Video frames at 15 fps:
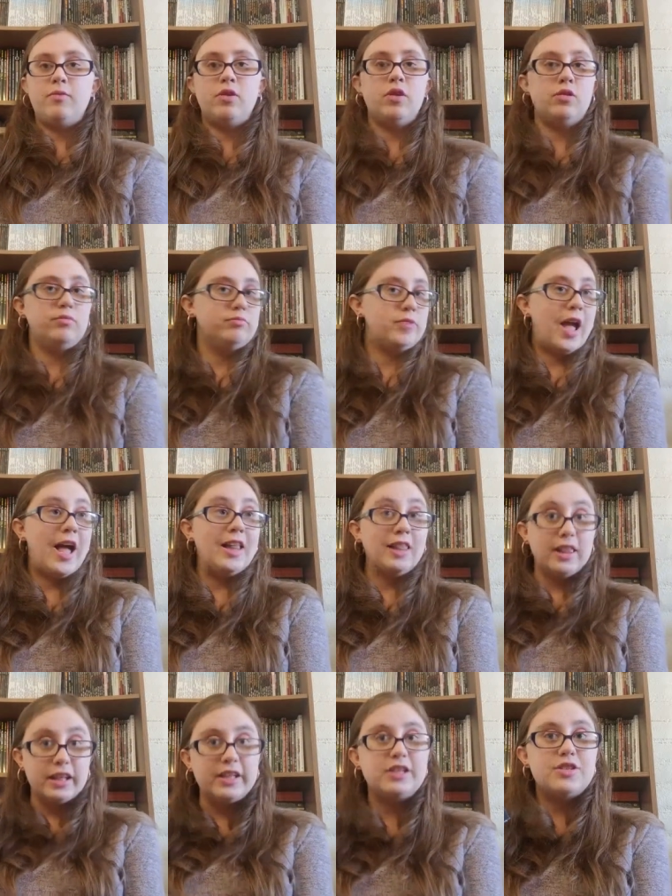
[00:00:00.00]
for
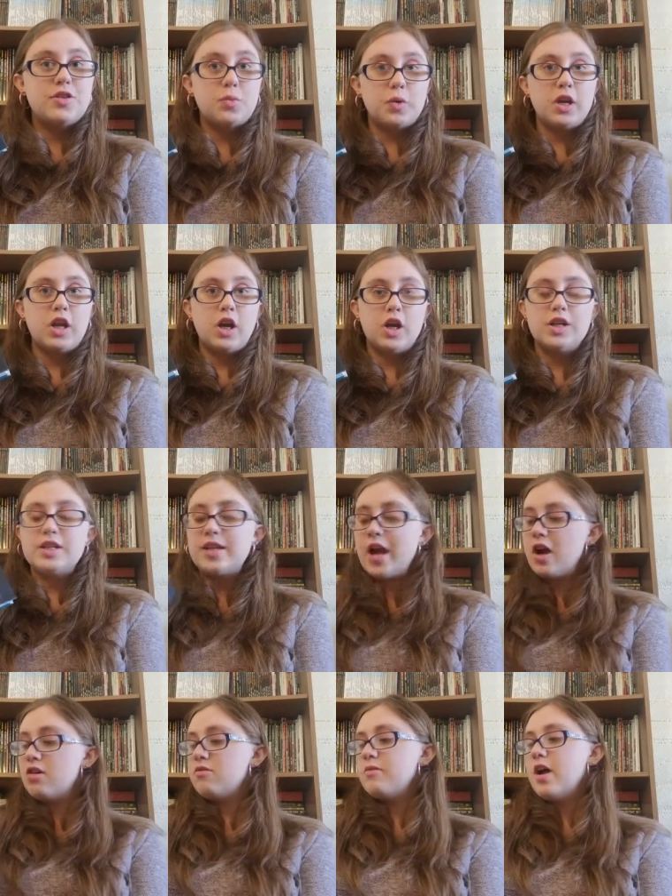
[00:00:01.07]
at least three years
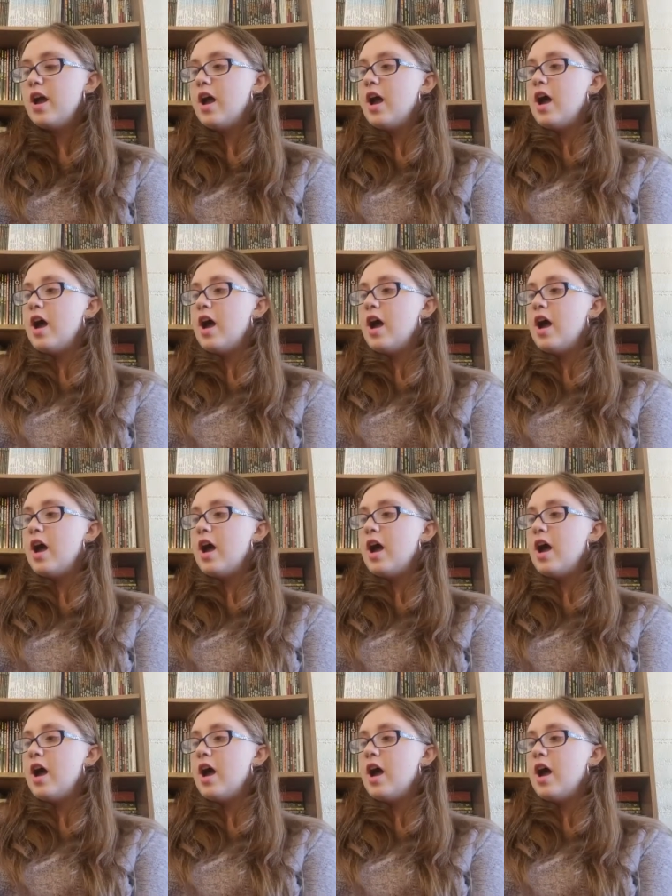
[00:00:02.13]
now.